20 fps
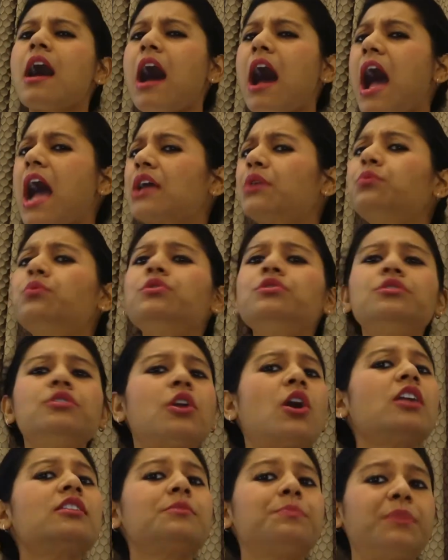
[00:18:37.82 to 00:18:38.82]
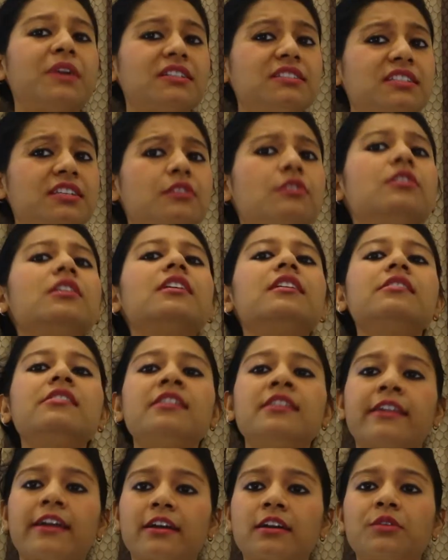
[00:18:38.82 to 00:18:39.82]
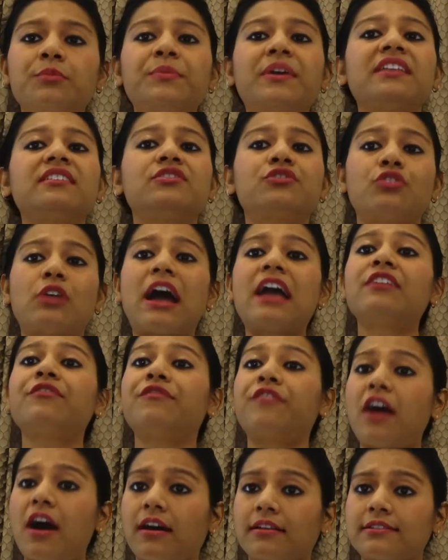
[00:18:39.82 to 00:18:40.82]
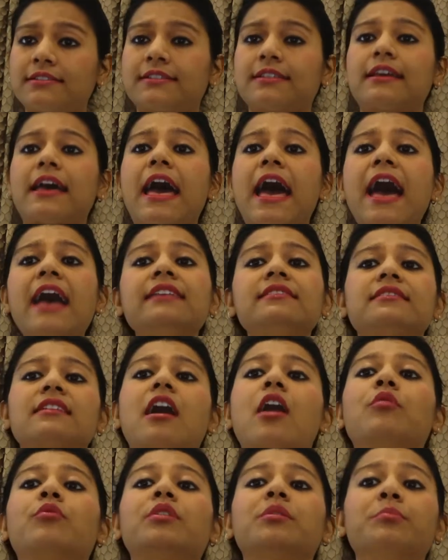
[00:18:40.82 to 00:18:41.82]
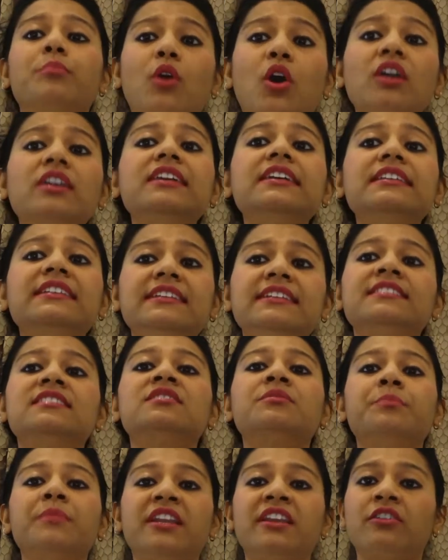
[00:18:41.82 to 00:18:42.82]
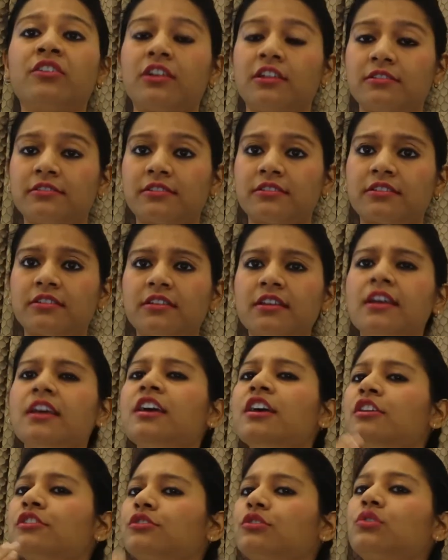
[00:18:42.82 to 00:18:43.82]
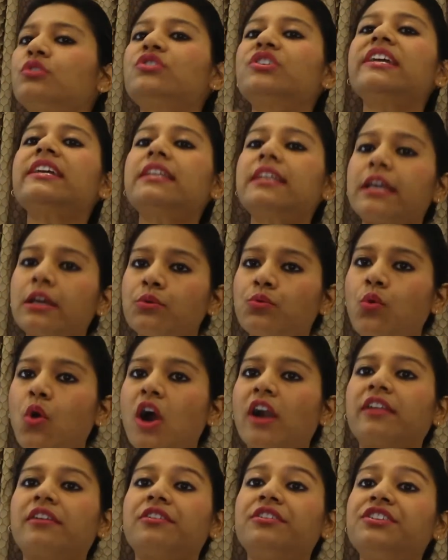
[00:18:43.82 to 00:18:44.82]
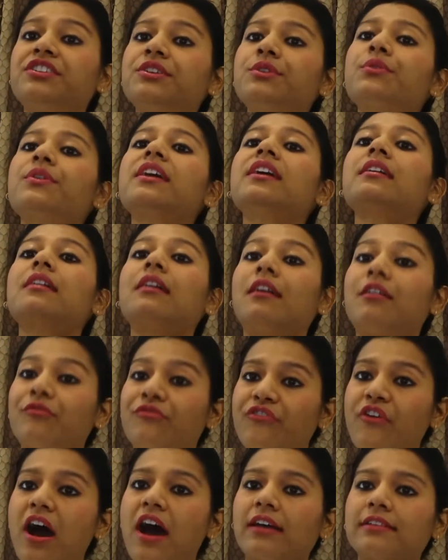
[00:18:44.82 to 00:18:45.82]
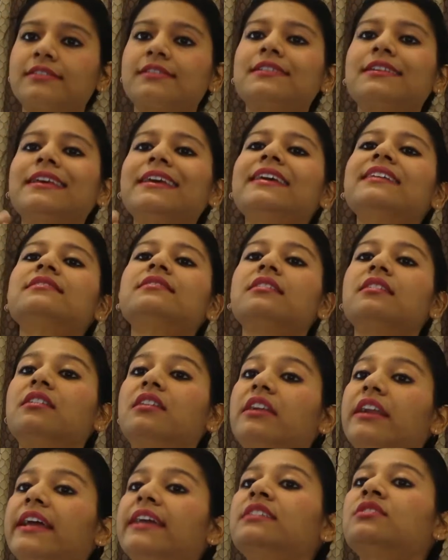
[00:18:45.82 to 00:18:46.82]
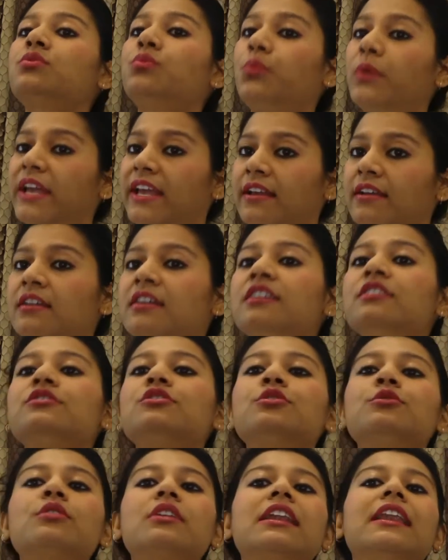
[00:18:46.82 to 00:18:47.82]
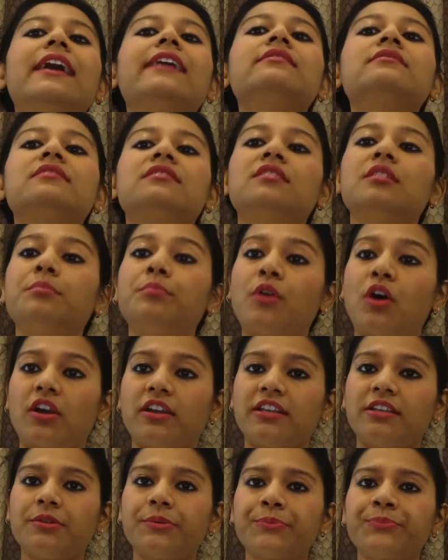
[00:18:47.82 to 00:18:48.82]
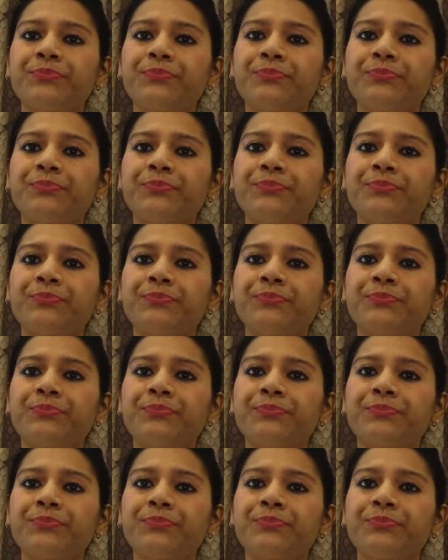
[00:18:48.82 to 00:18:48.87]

I would not particularly recommend dry fast as our body needs minerals. So drinking water during a fast is a great way to cleanse the body.